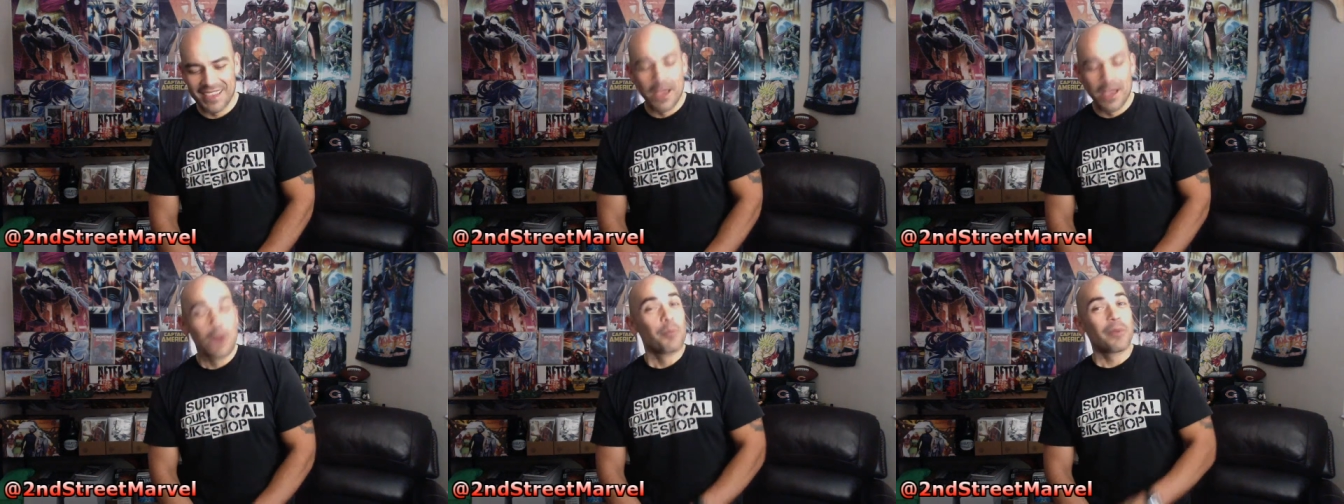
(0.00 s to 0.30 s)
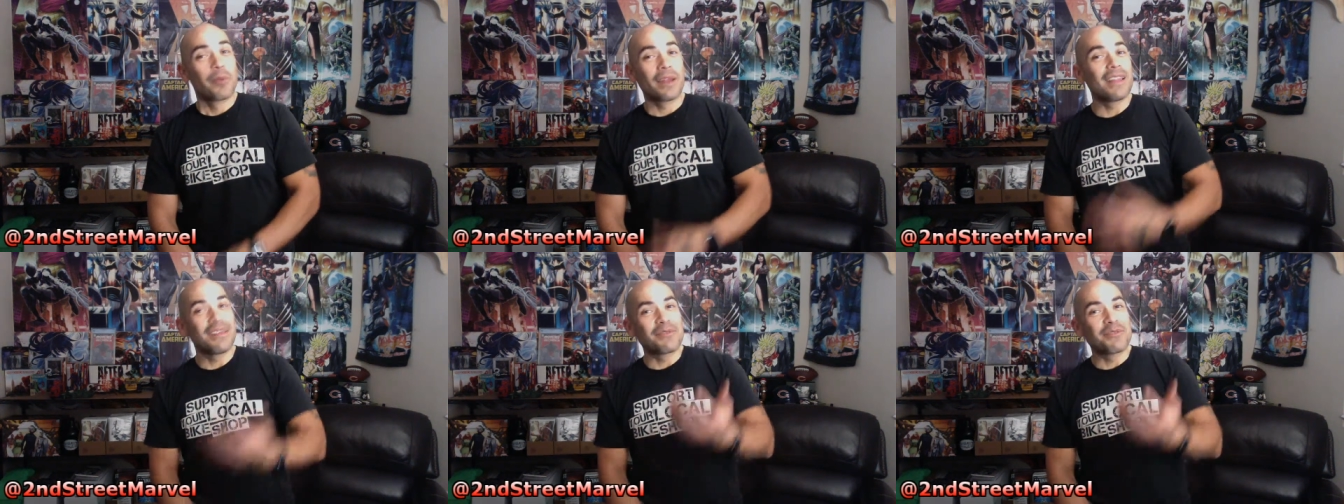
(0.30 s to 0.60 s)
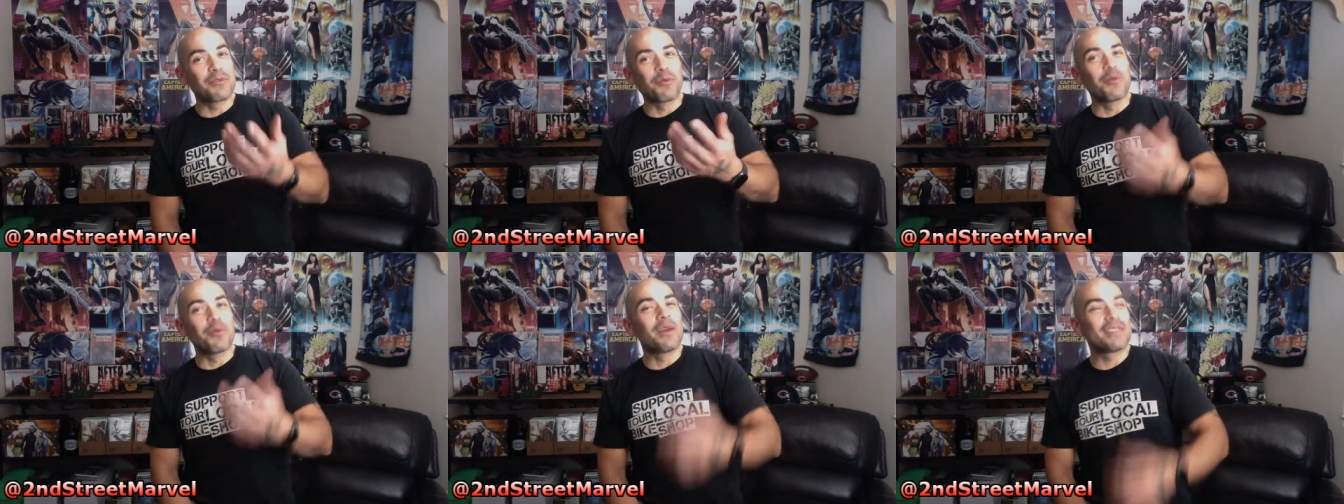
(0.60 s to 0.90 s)
But I left
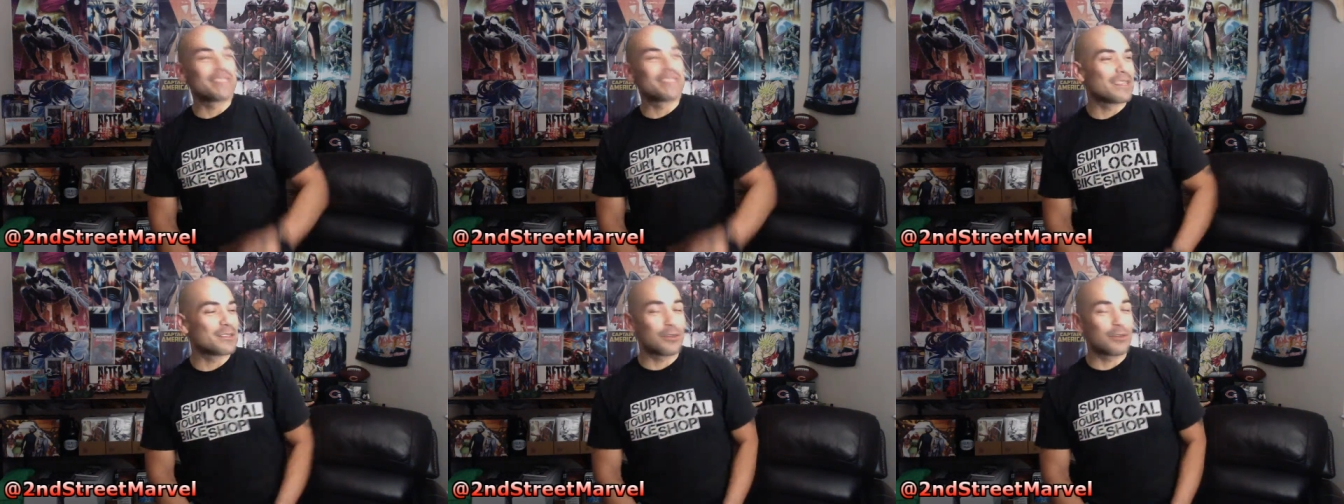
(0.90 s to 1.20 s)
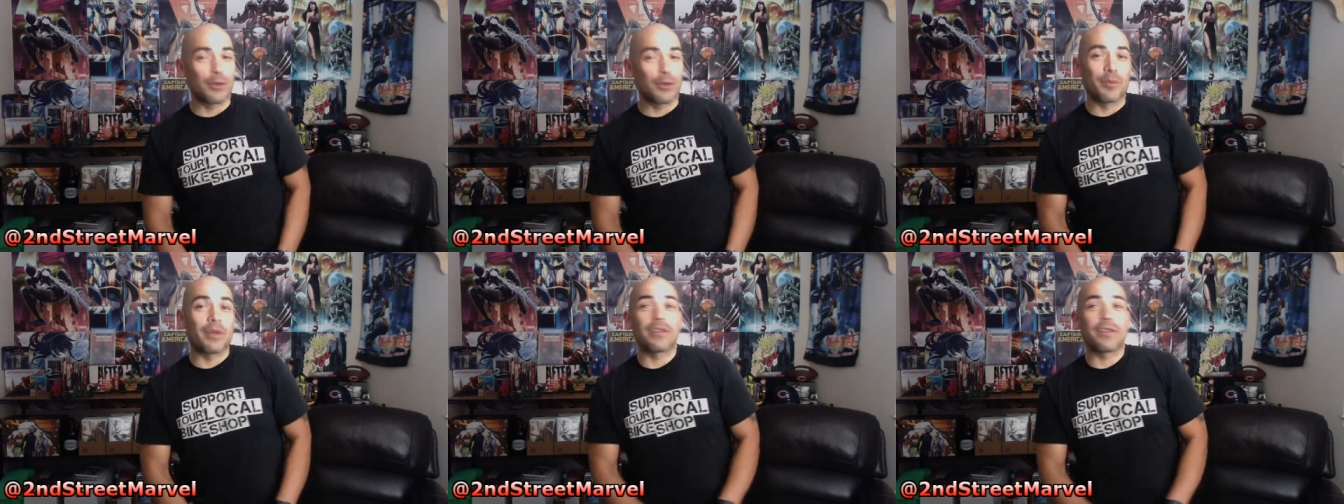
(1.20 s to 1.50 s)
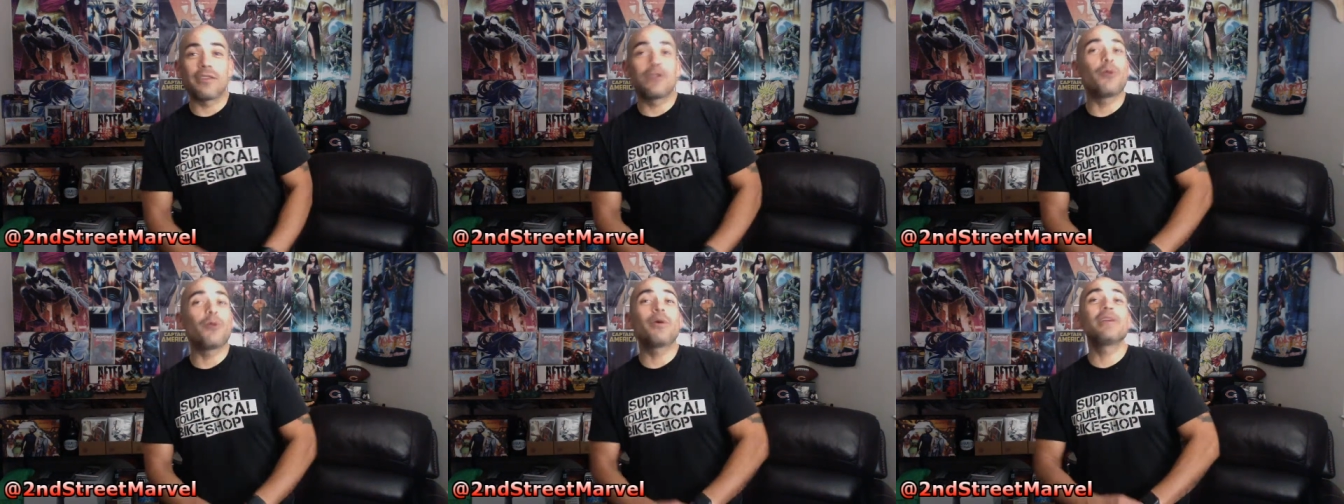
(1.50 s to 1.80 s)
him a message. I told him, like, you
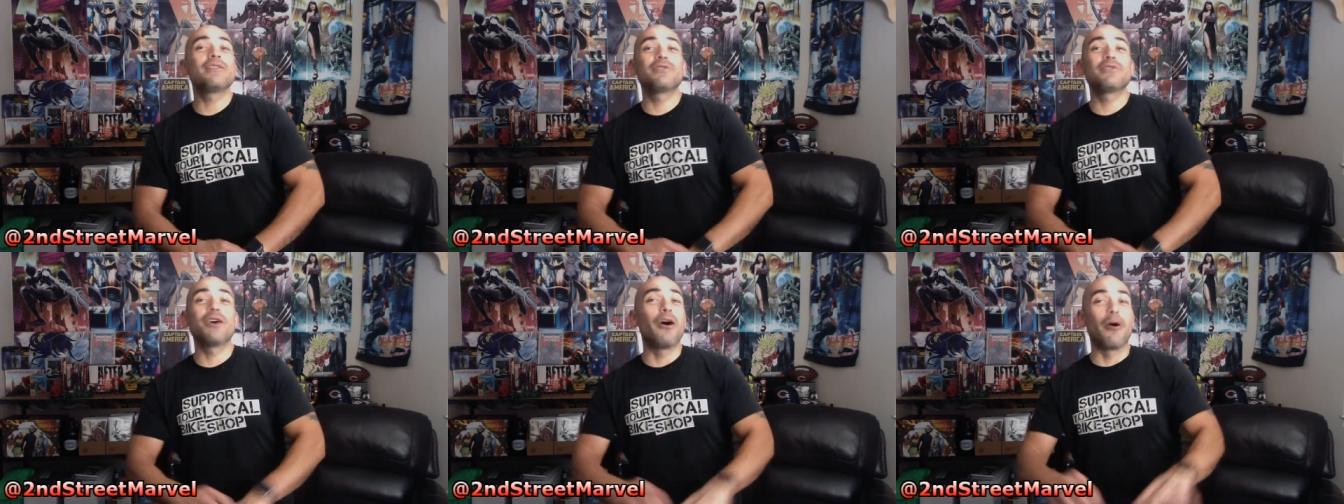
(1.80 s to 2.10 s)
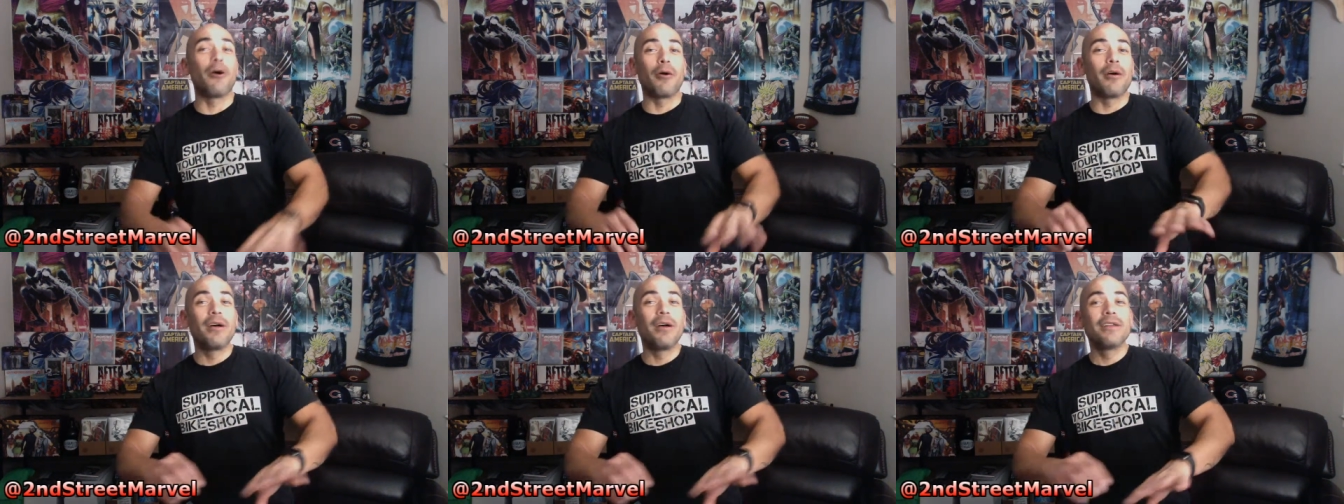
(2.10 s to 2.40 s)
know what? Don't.